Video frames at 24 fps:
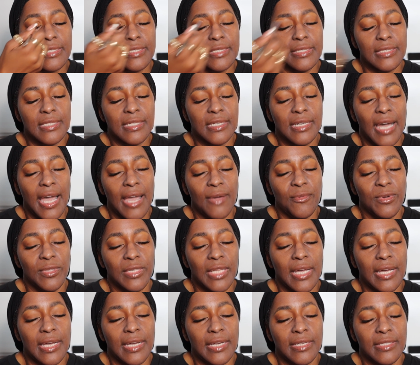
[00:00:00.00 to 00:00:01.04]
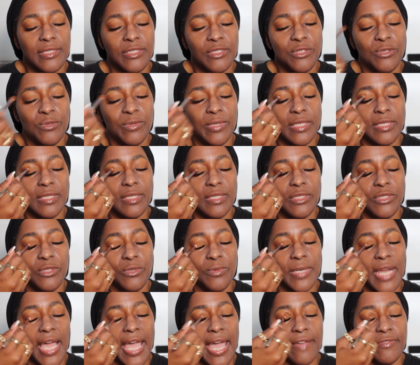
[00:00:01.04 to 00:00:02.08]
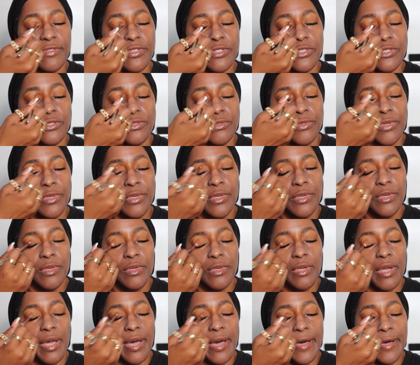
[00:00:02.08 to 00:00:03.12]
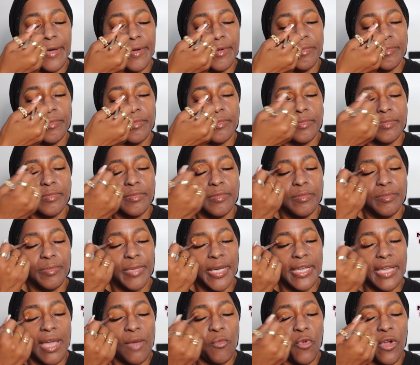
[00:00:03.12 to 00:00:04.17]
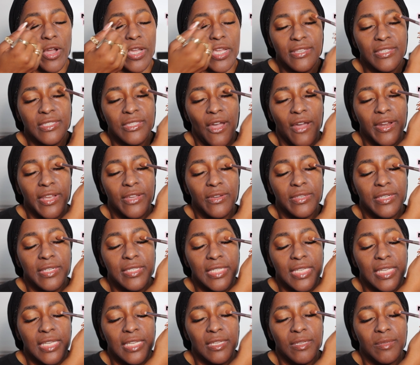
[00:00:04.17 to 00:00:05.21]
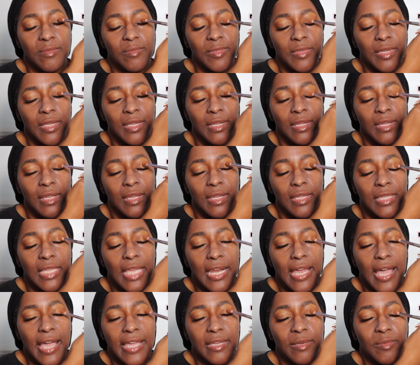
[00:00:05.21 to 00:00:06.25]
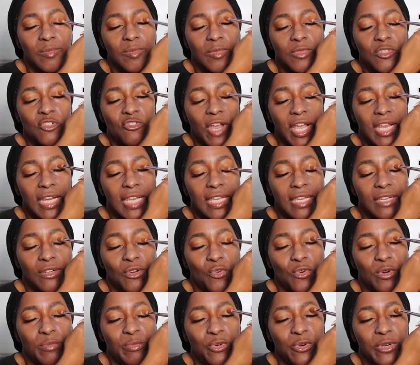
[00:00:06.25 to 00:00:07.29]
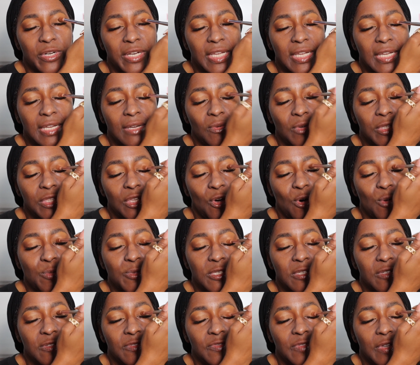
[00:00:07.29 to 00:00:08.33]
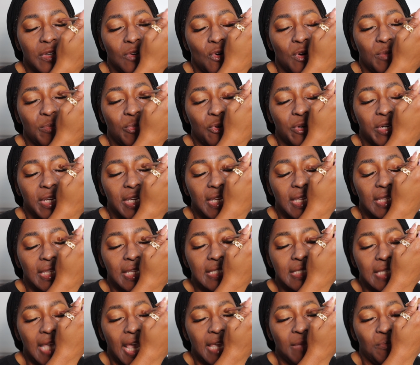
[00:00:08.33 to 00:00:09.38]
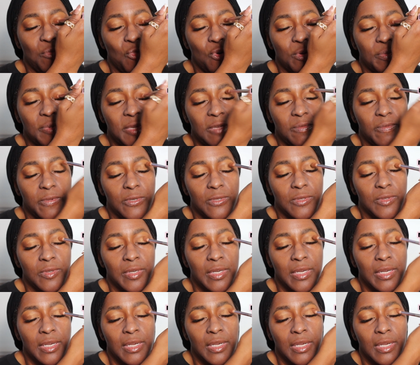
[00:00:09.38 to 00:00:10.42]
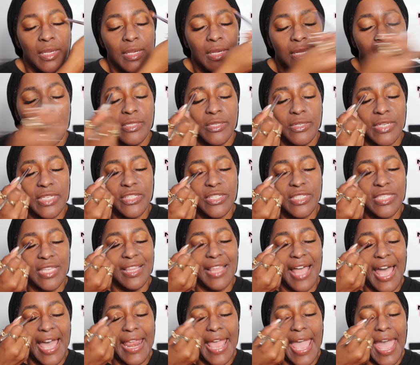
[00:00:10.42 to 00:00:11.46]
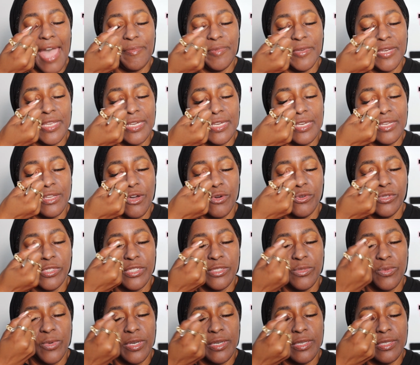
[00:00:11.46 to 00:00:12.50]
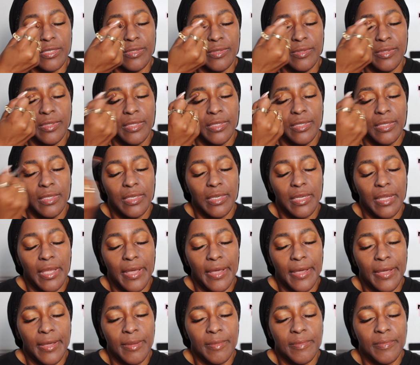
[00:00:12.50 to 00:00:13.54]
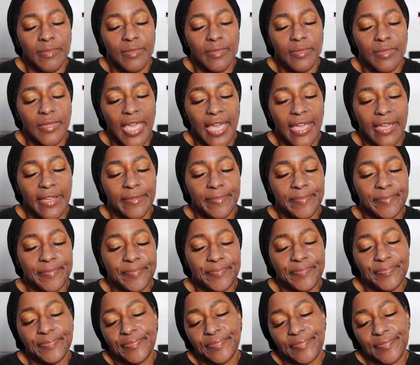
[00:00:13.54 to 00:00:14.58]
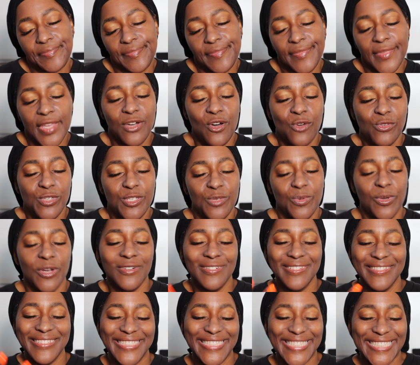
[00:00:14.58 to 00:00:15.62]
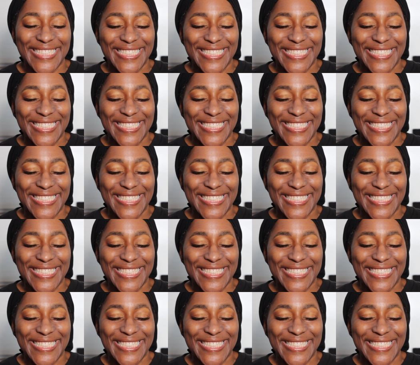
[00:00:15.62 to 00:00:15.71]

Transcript: The reason why we put the gold shimmer is to add a little bit more light into the eye so that, you know, we get that little flickering effect. But yeah, just a neutral gold because she has multiple outfits and we don't want it to be too yellow or too cool tone